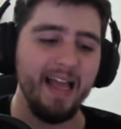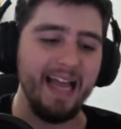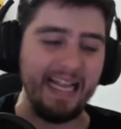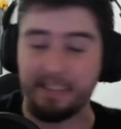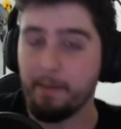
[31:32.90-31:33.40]

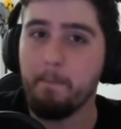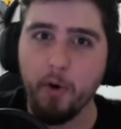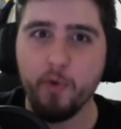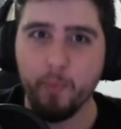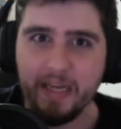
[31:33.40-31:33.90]
it's a
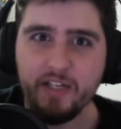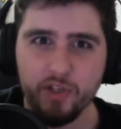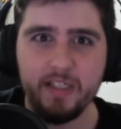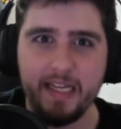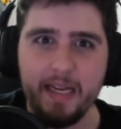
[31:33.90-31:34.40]

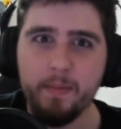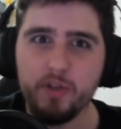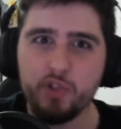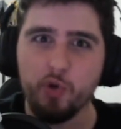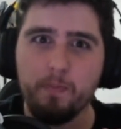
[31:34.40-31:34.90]
moderation team,
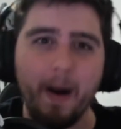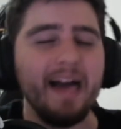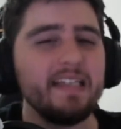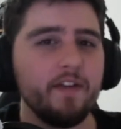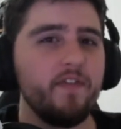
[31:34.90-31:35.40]
so by
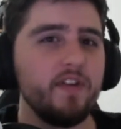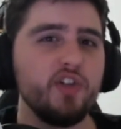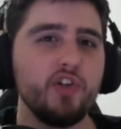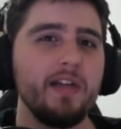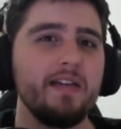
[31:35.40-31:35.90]

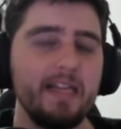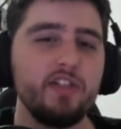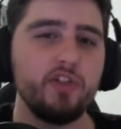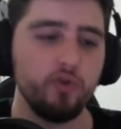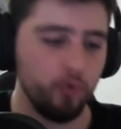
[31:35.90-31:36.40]
definition, it needs
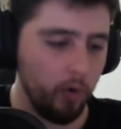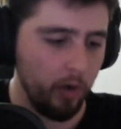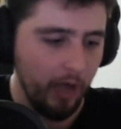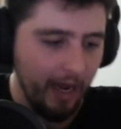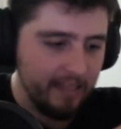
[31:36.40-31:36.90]
to draw
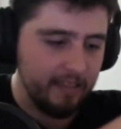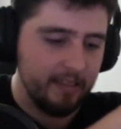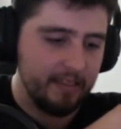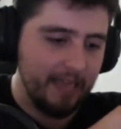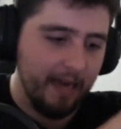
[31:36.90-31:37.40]
lines in the
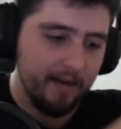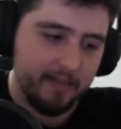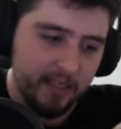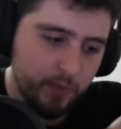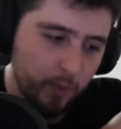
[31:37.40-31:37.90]
sand and
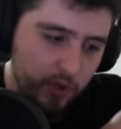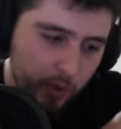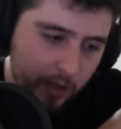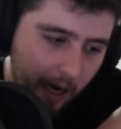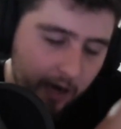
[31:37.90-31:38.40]
says, well, you
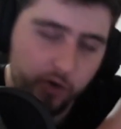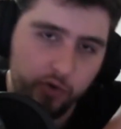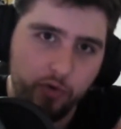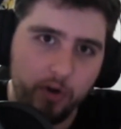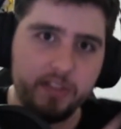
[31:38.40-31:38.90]
can't
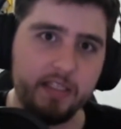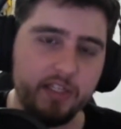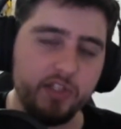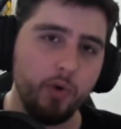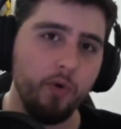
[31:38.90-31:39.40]
cross
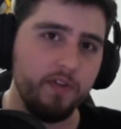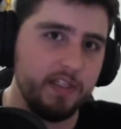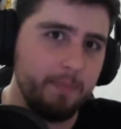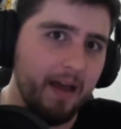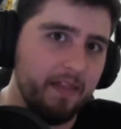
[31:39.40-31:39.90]
this or this
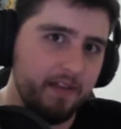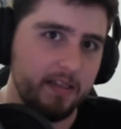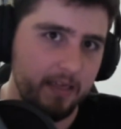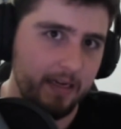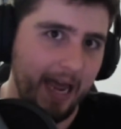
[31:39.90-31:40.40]
bad thing's
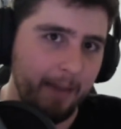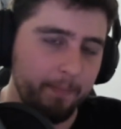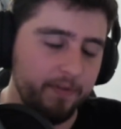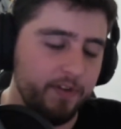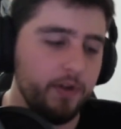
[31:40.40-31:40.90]
going to
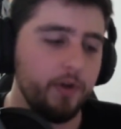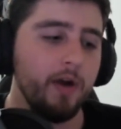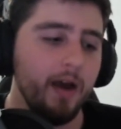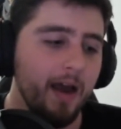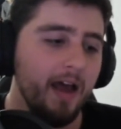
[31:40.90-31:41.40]
happen to you.
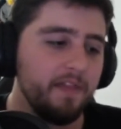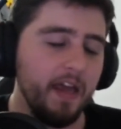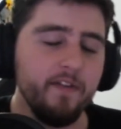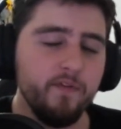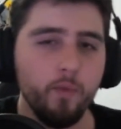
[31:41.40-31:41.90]

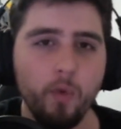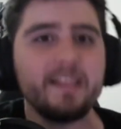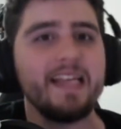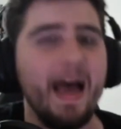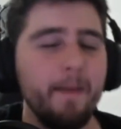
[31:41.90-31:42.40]
They've what's
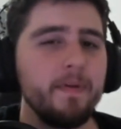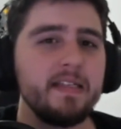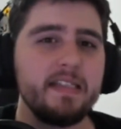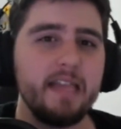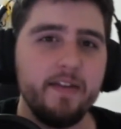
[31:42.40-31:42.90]
happened
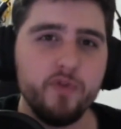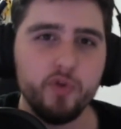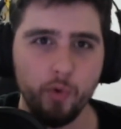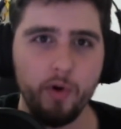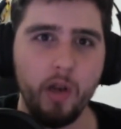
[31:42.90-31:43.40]
is they've
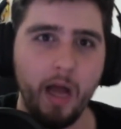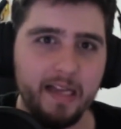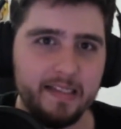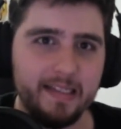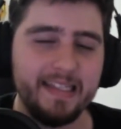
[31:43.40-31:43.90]
drawn
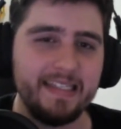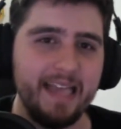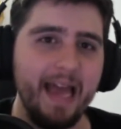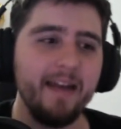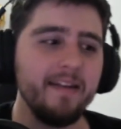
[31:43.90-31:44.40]
lines in the
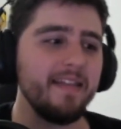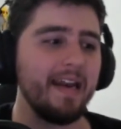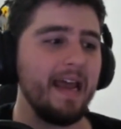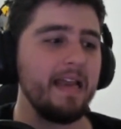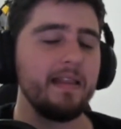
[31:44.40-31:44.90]
sand that
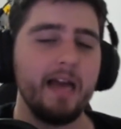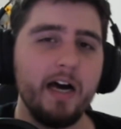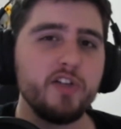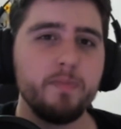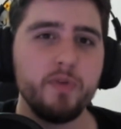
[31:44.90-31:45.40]
a
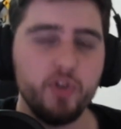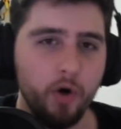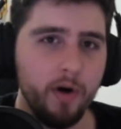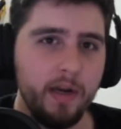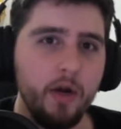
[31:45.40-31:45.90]
large
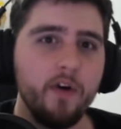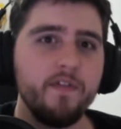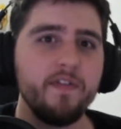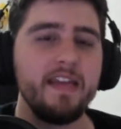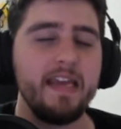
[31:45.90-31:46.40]
majority of
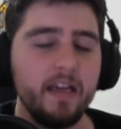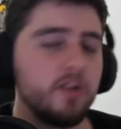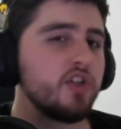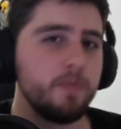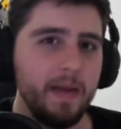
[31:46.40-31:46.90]
the
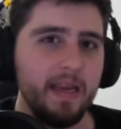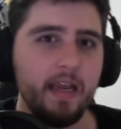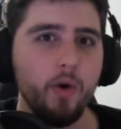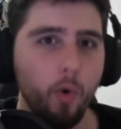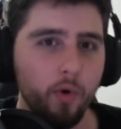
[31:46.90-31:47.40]
English
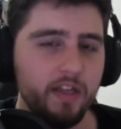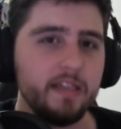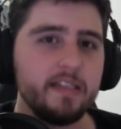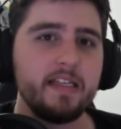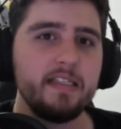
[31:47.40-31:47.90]
speaking
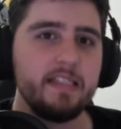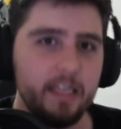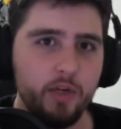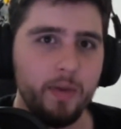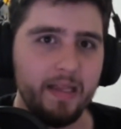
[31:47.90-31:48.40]
audience
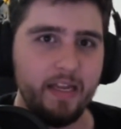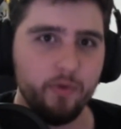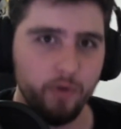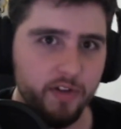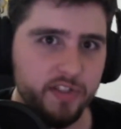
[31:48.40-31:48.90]
continually
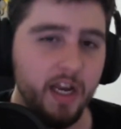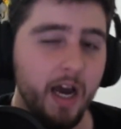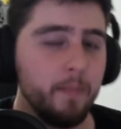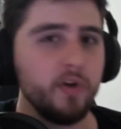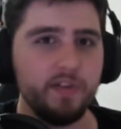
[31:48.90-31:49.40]
cross
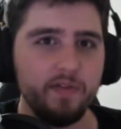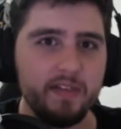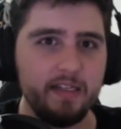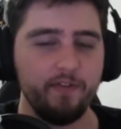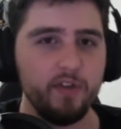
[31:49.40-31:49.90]
because of the
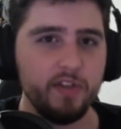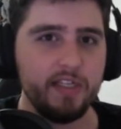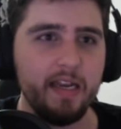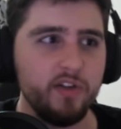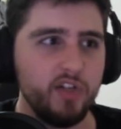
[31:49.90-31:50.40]
difference
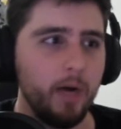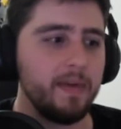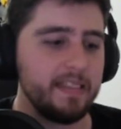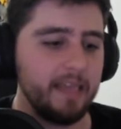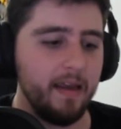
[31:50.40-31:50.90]
in, shall we
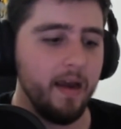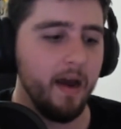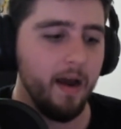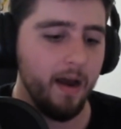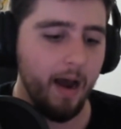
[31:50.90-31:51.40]
say,
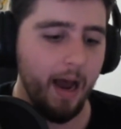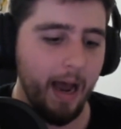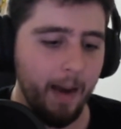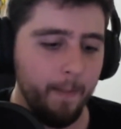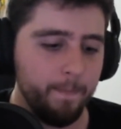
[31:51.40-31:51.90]

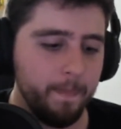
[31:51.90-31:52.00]
um,